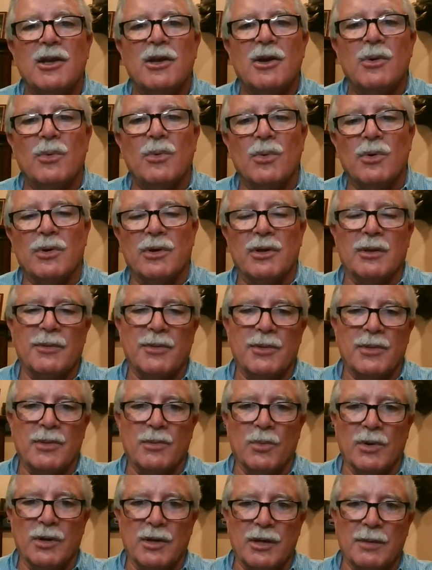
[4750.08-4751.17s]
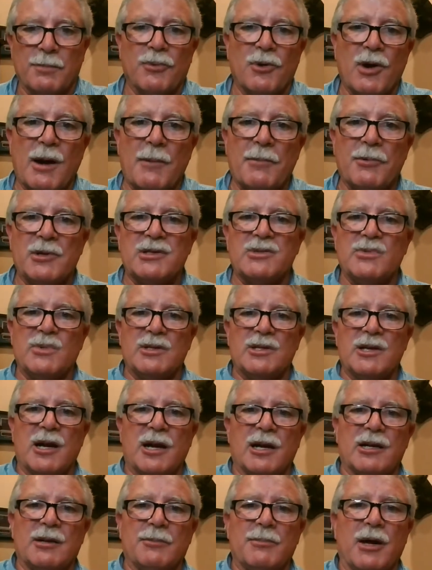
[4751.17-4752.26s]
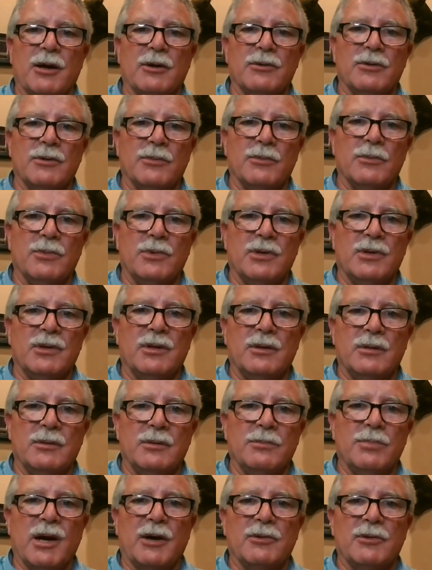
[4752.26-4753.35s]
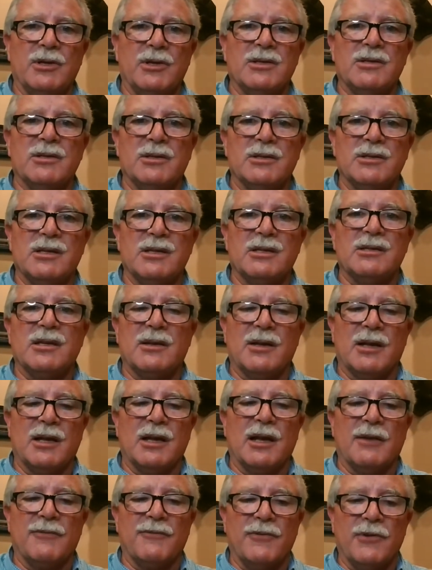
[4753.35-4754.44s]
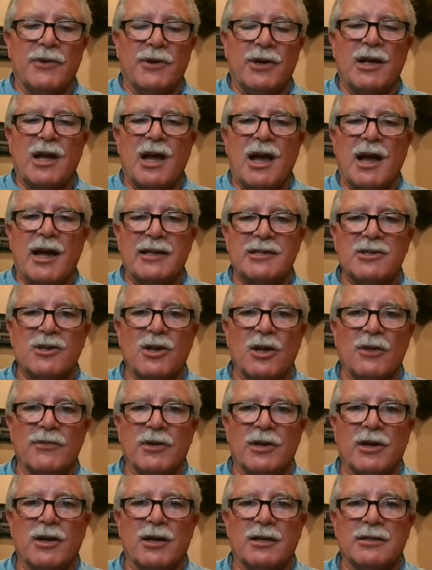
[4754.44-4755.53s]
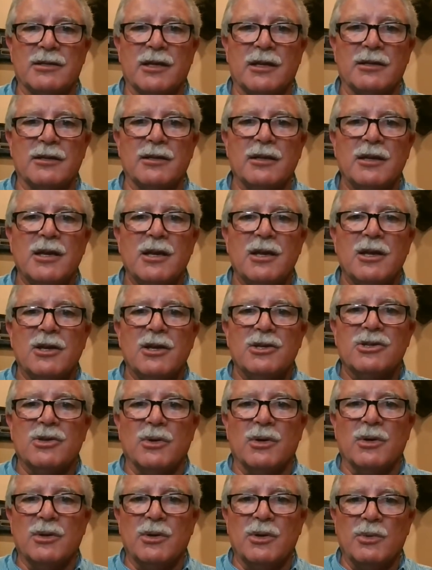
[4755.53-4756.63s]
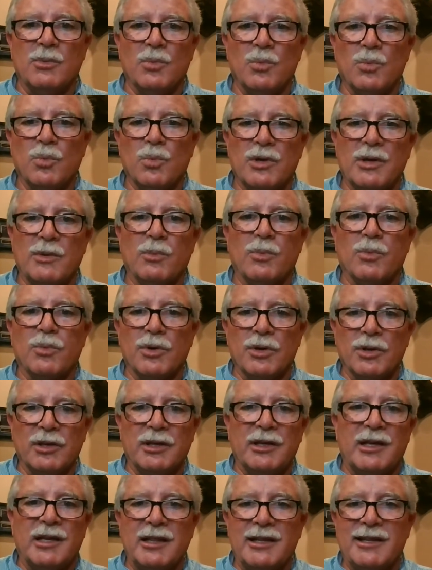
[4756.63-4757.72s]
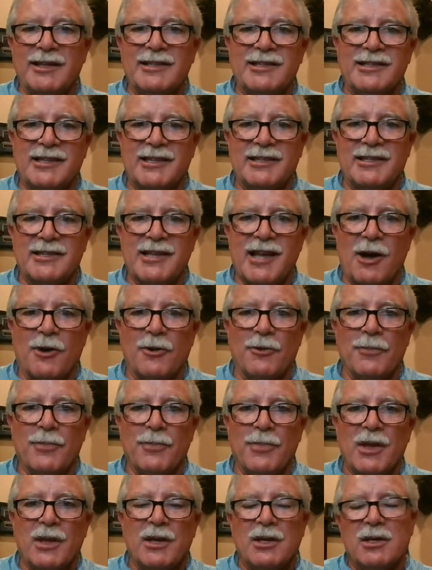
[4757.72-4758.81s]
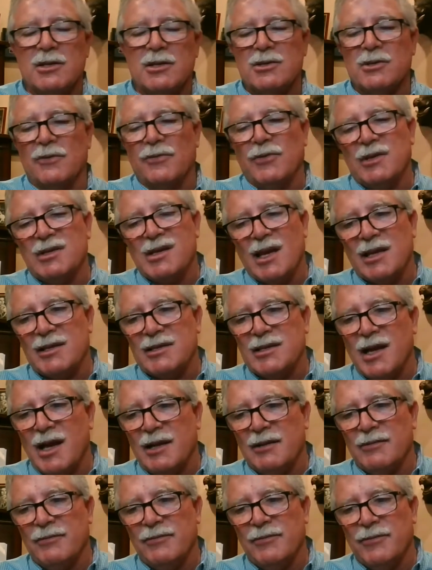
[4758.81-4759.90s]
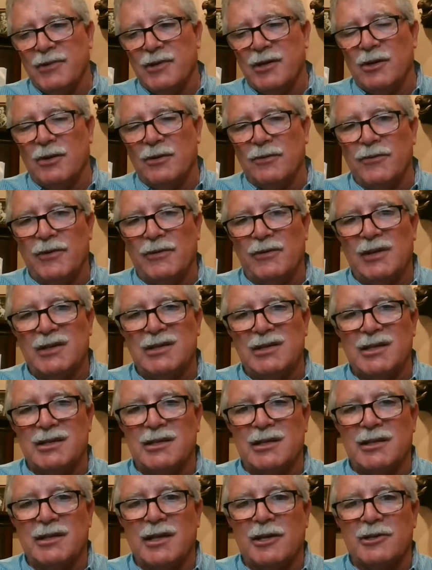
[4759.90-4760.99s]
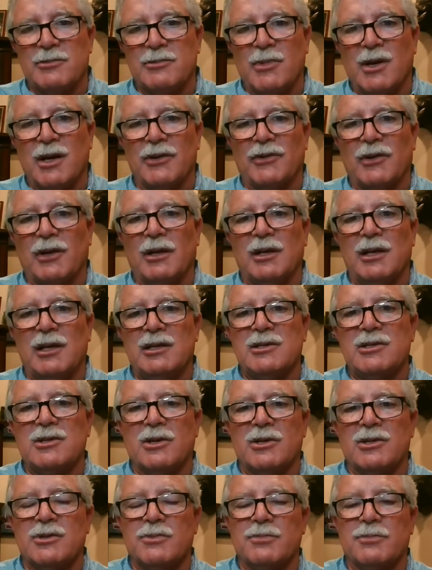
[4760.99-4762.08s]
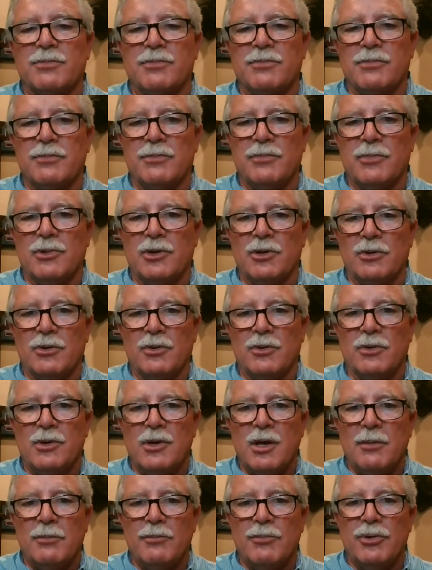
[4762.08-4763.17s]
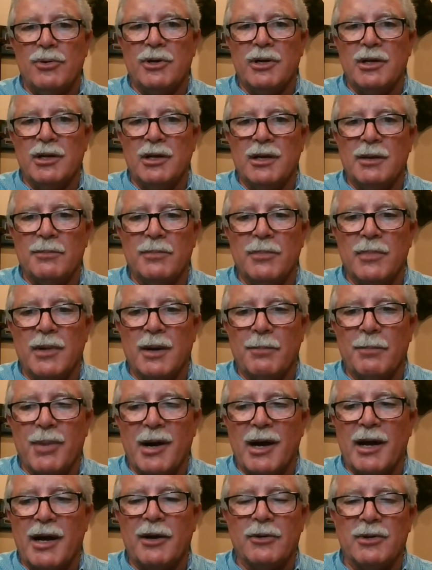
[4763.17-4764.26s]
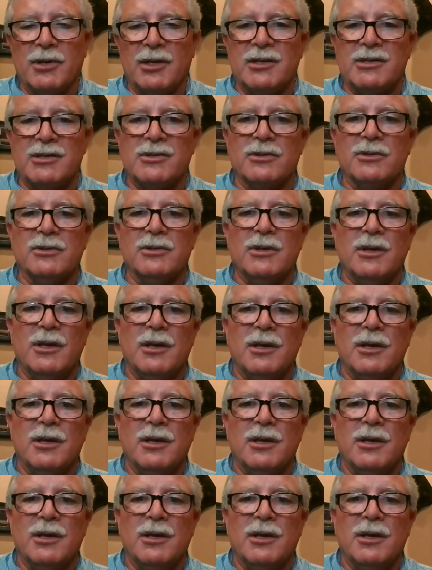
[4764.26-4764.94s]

one of the one of the properties we talked about with biodiesel is it's got a very high solvent content so it, it really cleans things out so if this guy's got you know 50 60,000 miles on it he starts you know putting a, a biodiesel